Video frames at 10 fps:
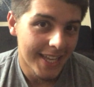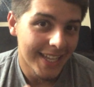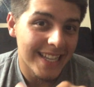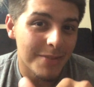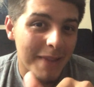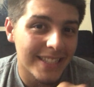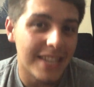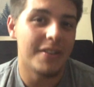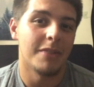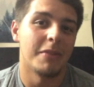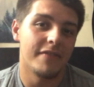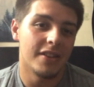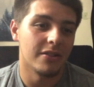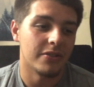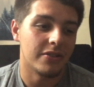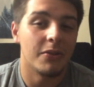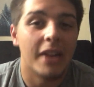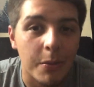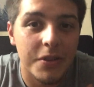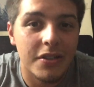Get some activity on my videos so it
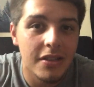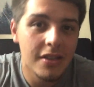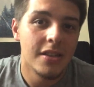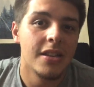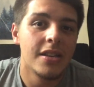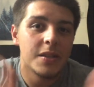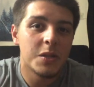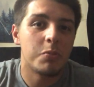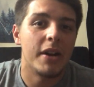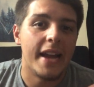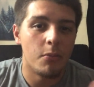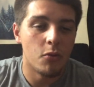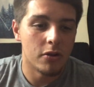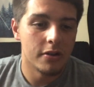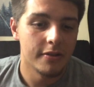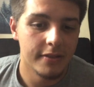helps spread out more.